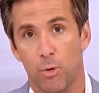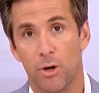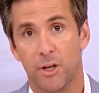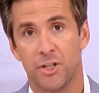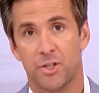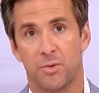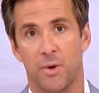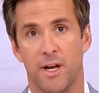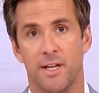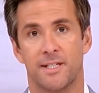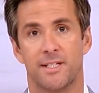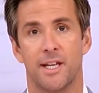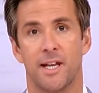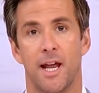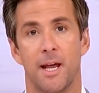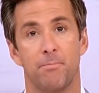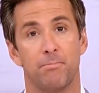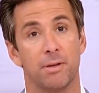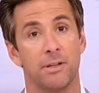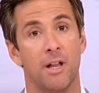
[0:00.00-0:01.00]
Mortgage rates
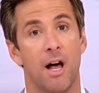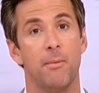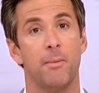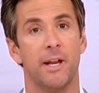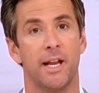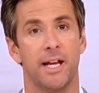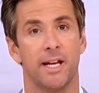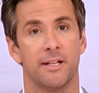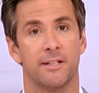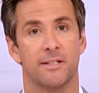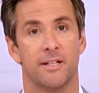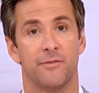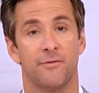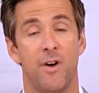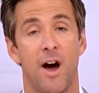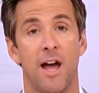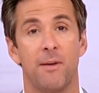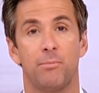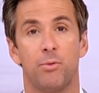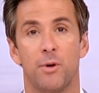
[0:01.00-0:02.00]
today plummeting to
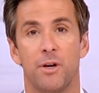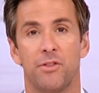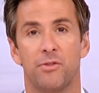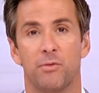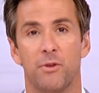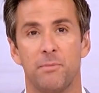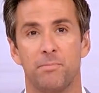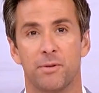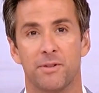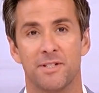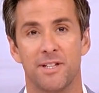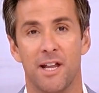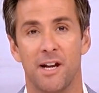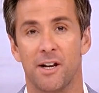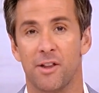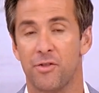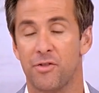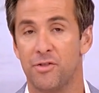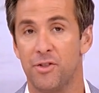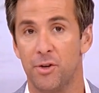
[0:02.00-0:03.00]
5.3%
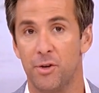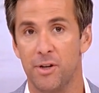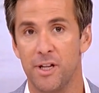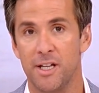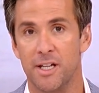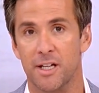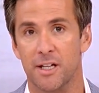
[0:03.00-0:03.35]
on a 30